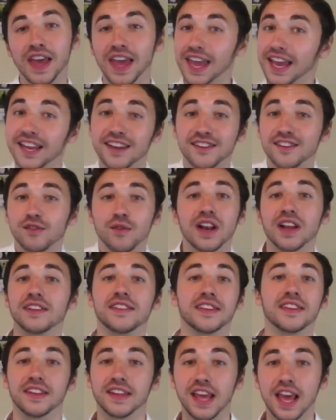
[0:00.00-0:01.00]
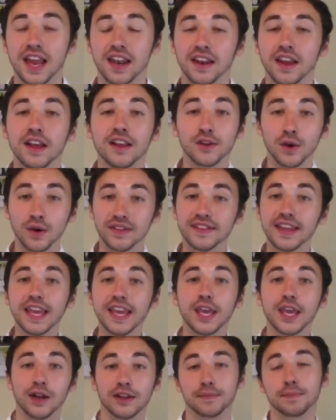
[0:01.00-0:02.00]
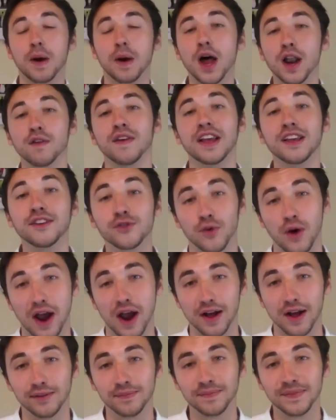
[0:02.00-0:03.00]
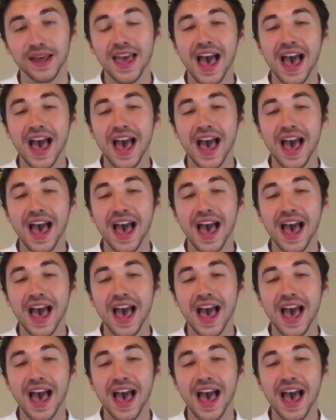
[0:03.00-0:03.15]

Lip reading: He doesn't realize till the end. So Ezekiel is part of Israel.